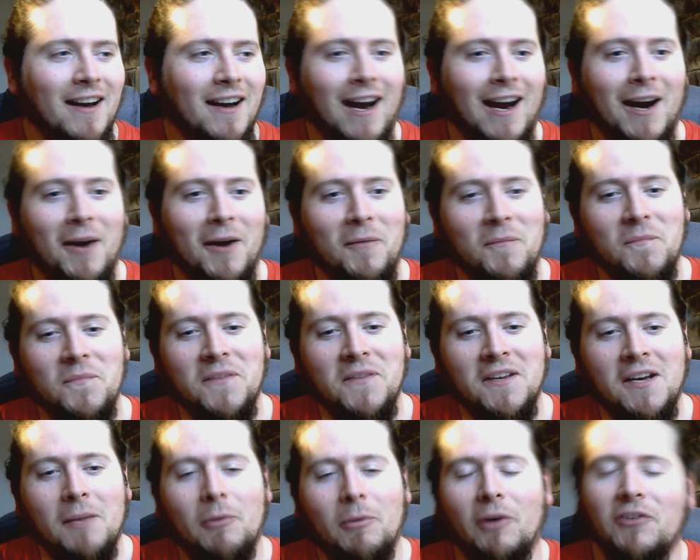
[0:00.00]

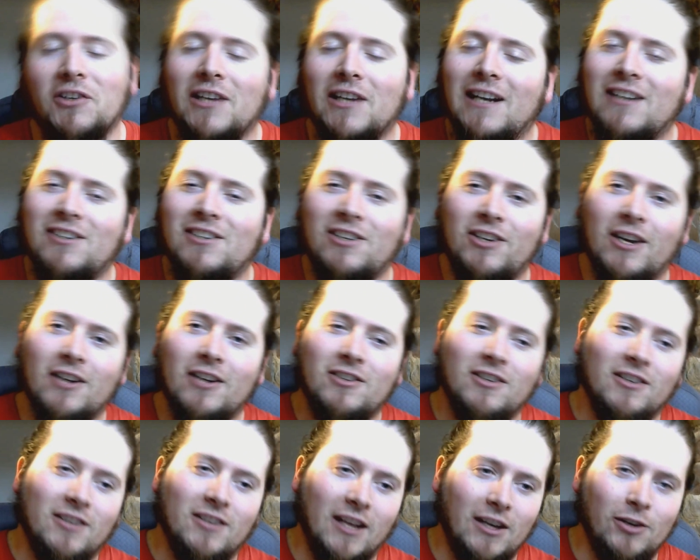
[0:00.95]
But if there's any
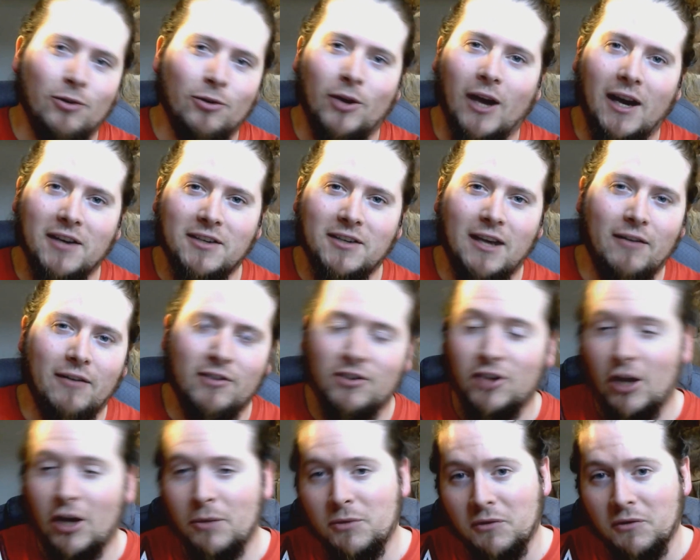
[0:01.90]
suggestions that you guys have in
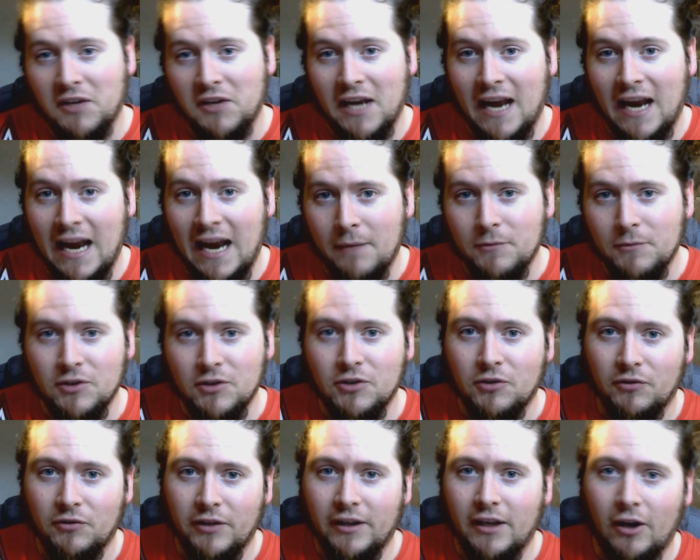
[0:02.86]
terms of games and
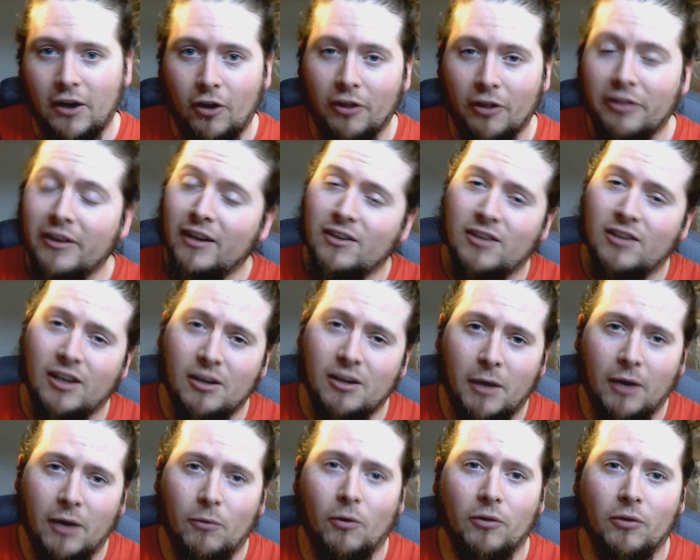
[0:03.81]
stuff like that, or things that you
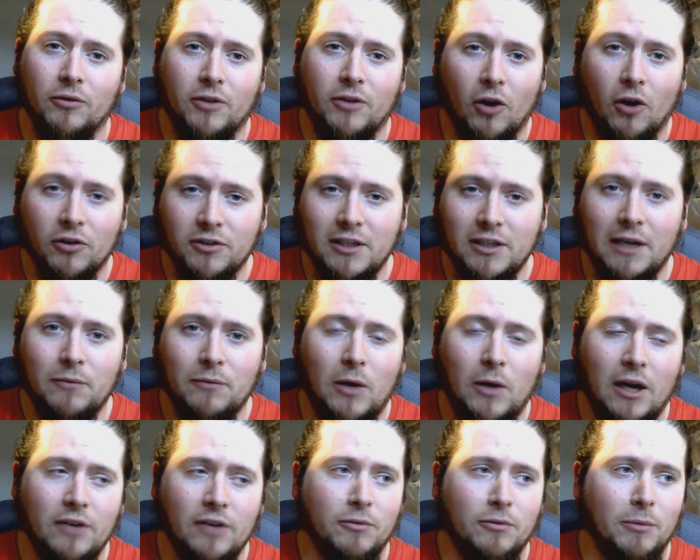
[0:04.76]
might want
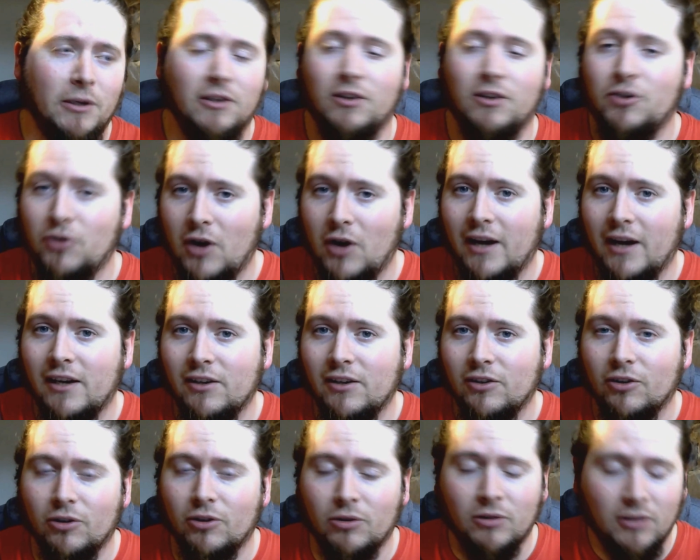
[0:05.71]
content-wise for me to try and
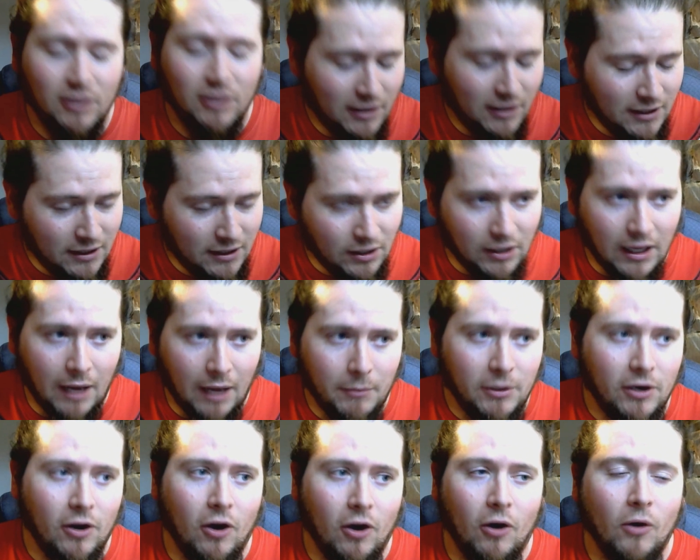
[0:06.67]
do, let
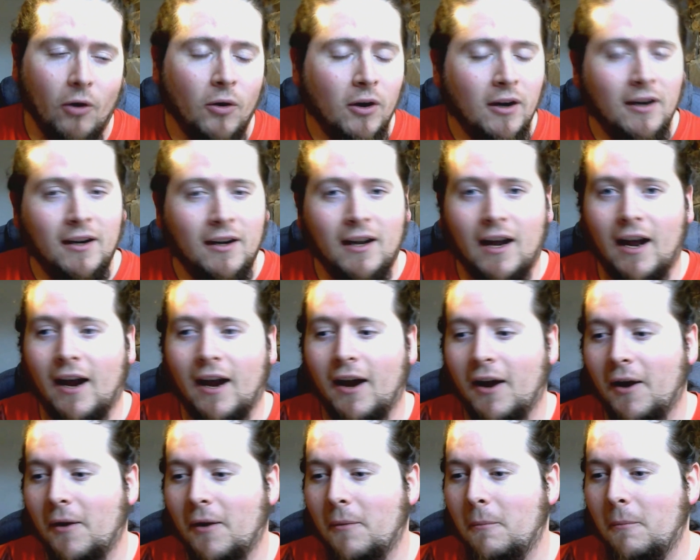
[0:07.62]
me know,
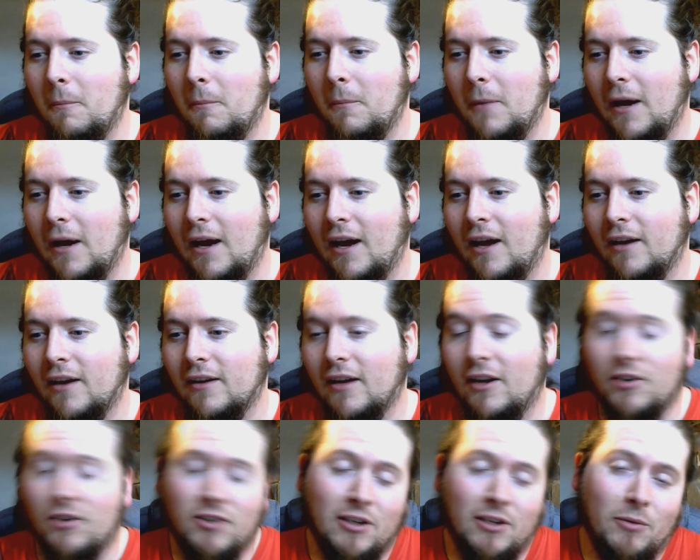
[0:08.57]
and
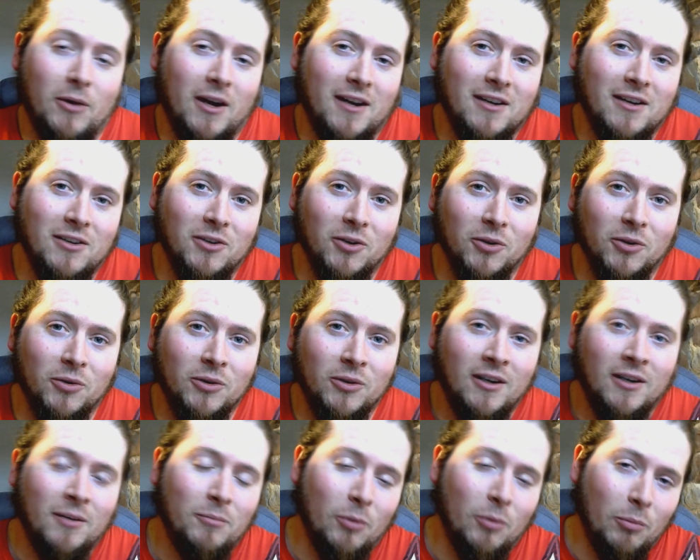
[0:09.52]
I'll see what I can do.
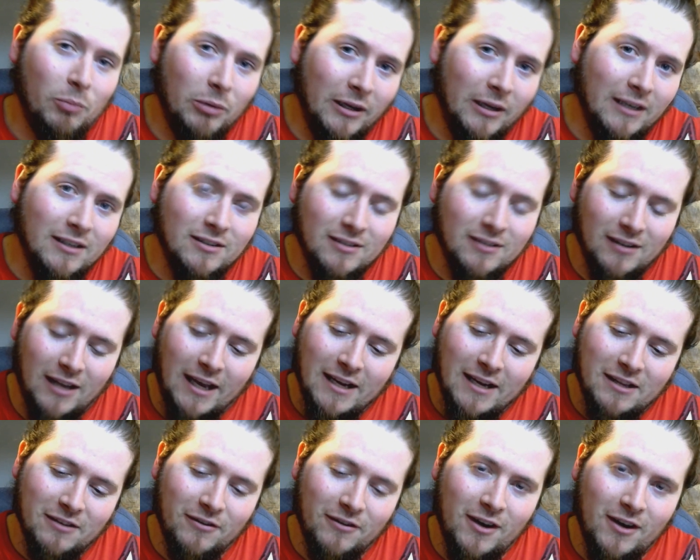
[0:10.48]
But please
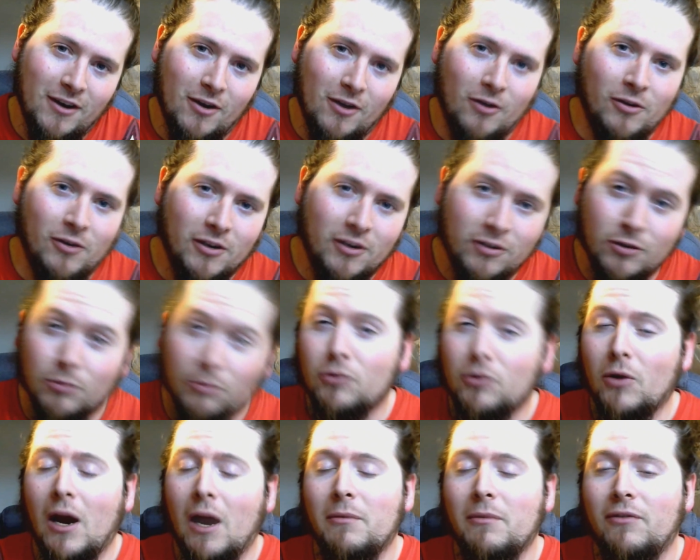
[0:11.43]
like the video,
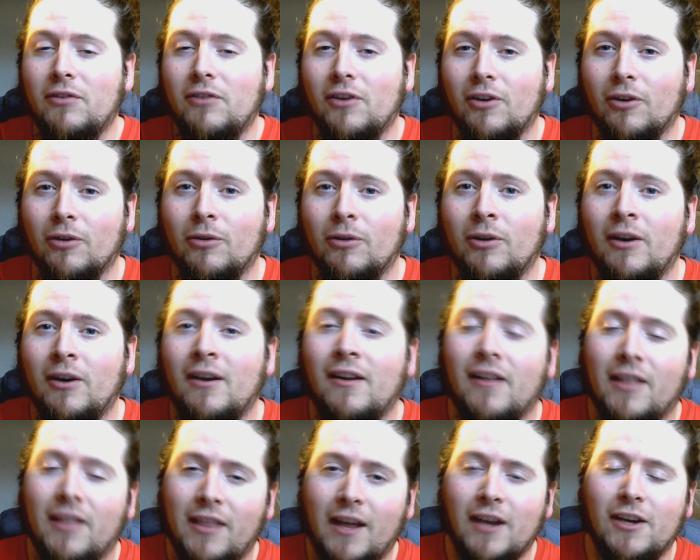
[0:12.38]
subscribe if you're new.
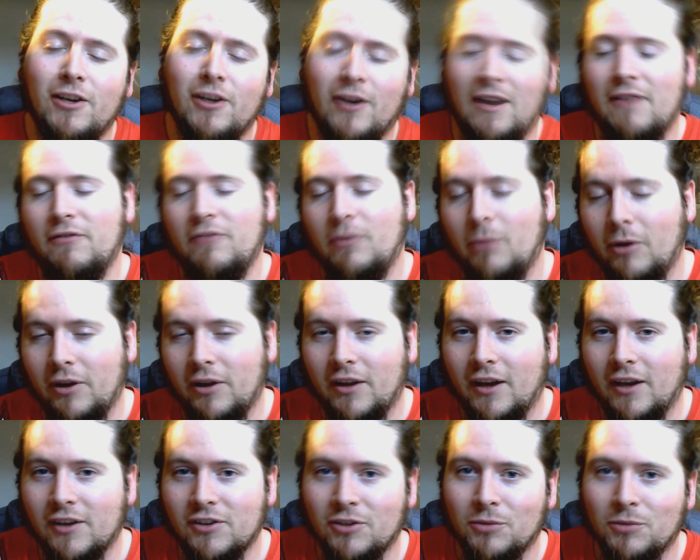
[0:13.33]
Thank you everybody
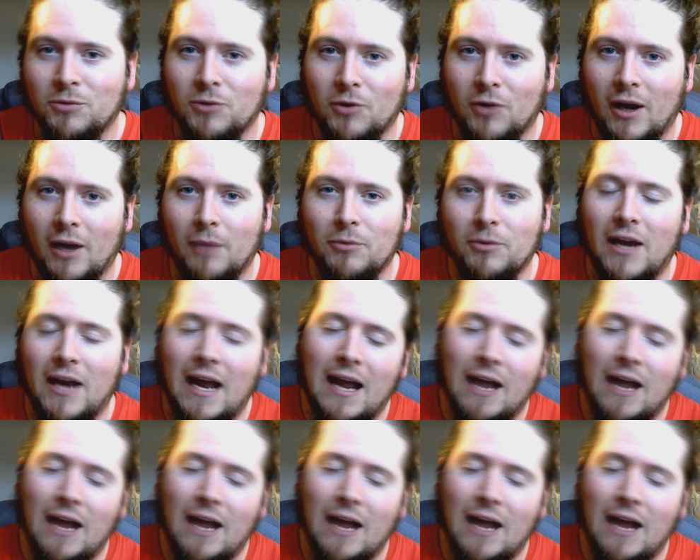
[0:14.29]
that subscribes